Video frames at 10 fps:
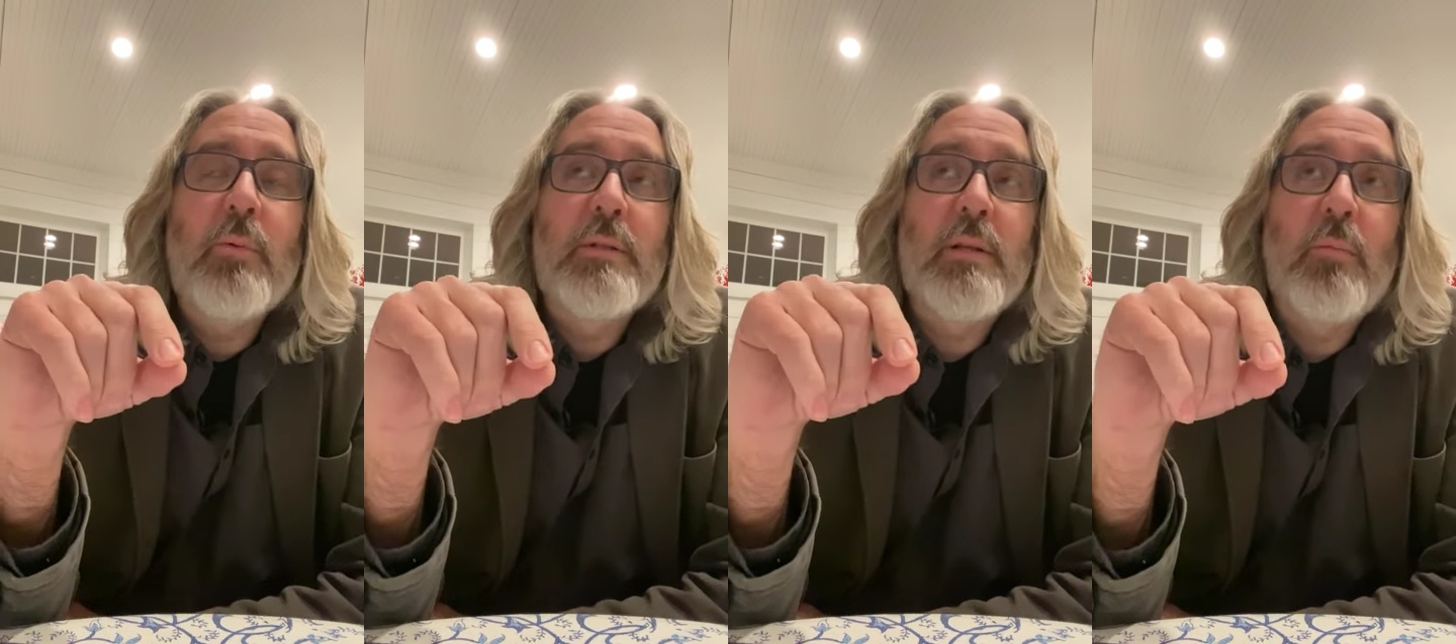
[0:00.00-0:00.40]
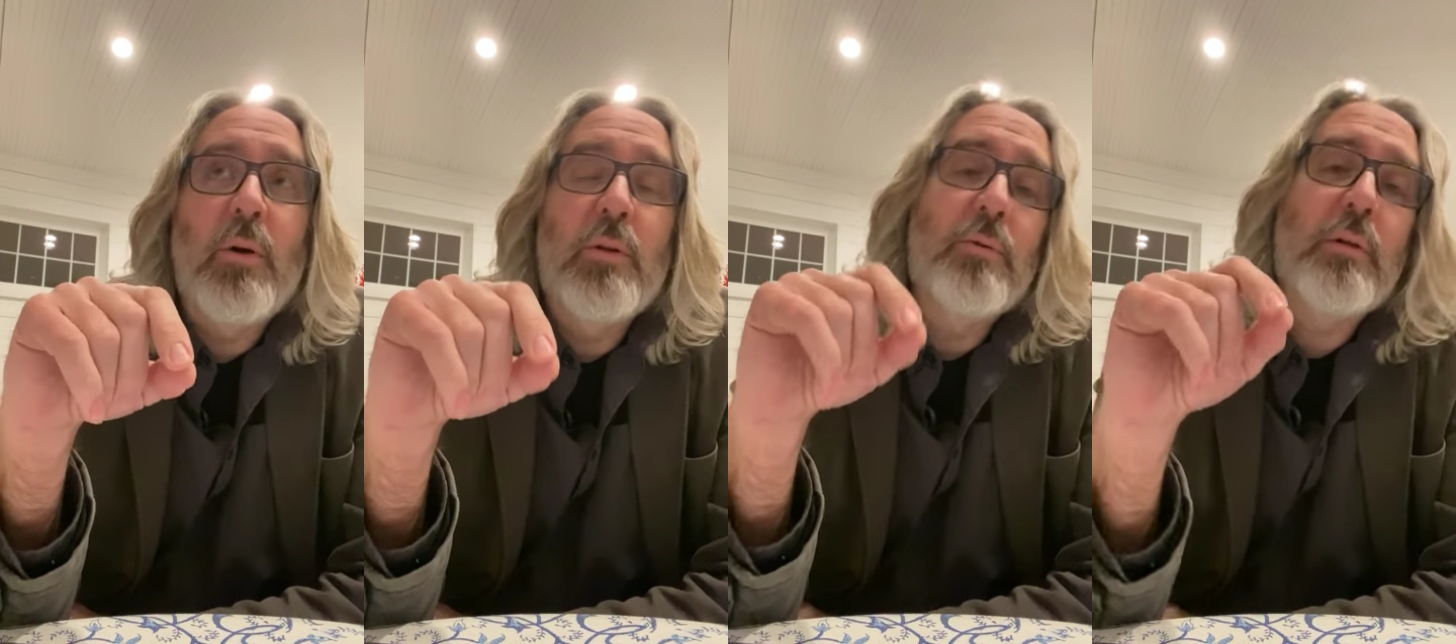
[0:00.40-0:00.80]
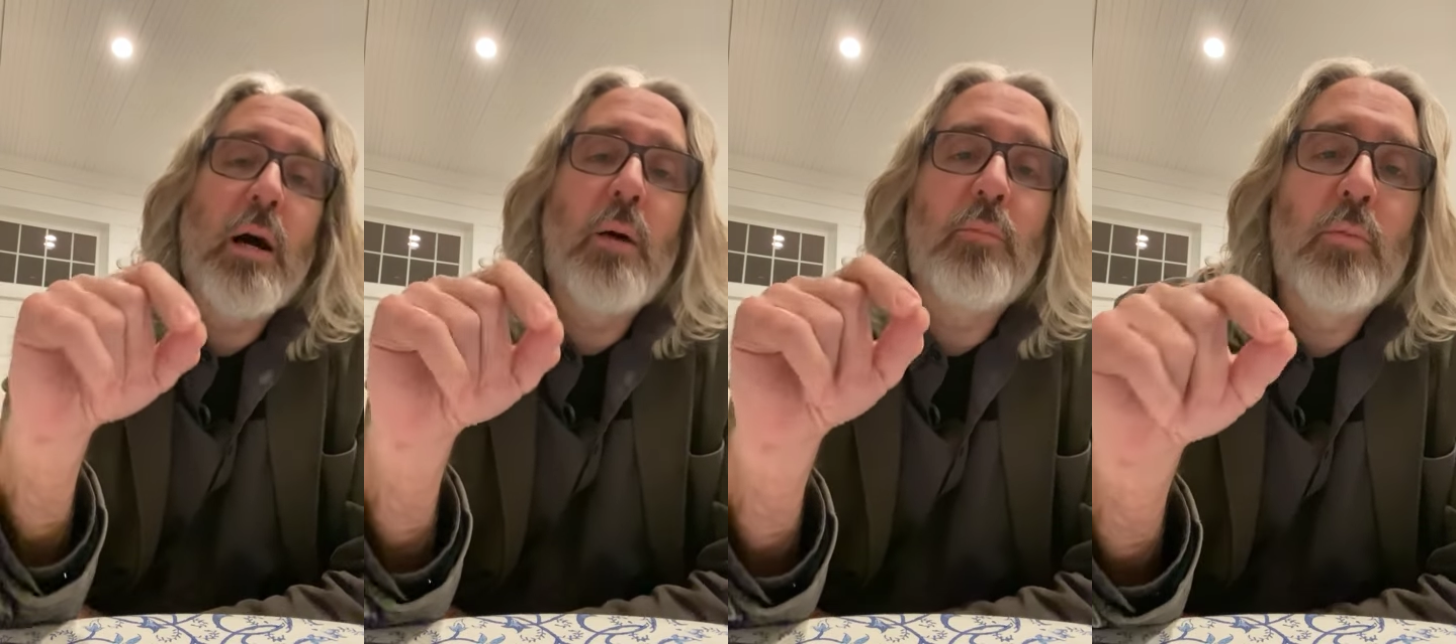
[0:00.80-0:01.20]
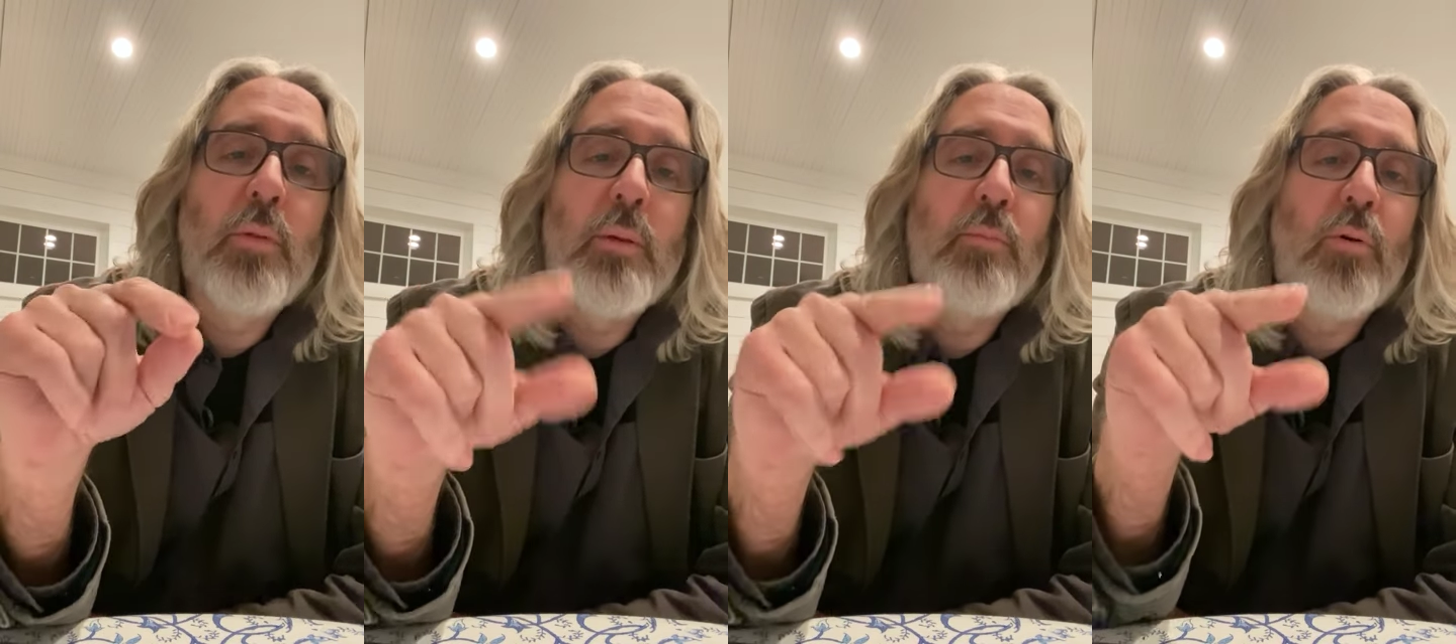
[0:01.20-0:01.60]
with someone who's
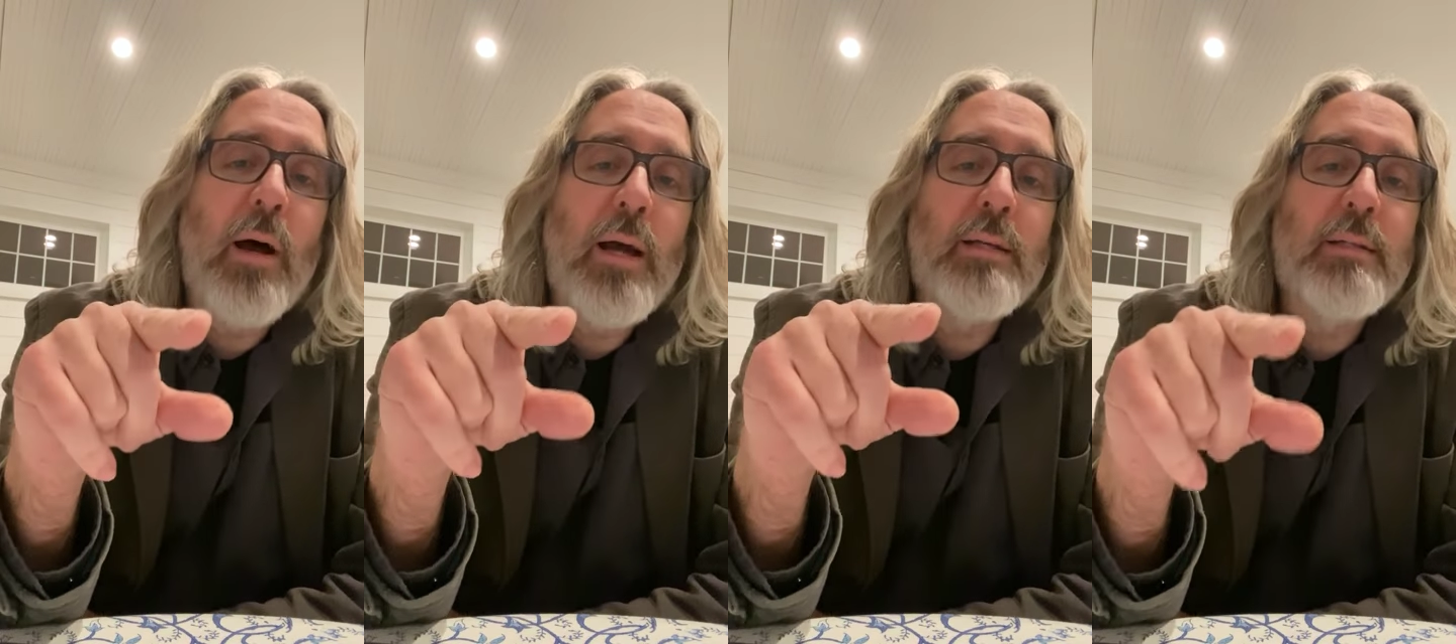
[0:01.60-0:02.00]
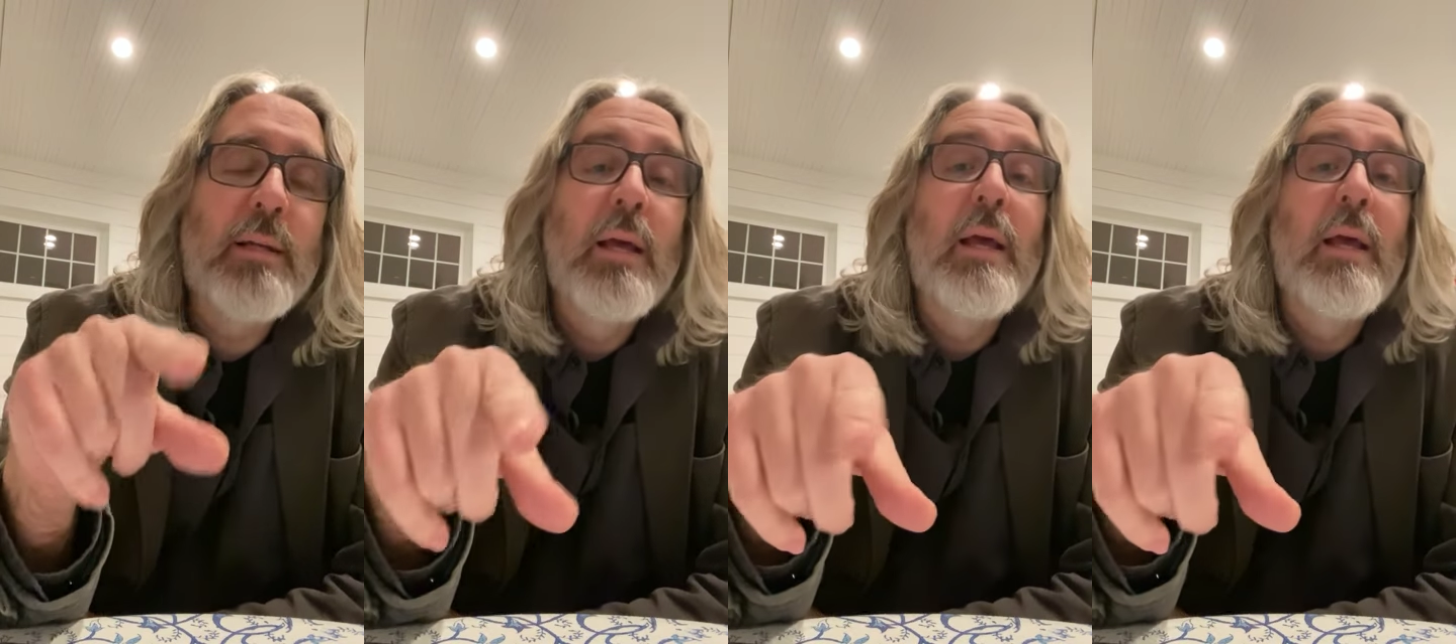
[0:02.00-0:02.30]
comparably priced,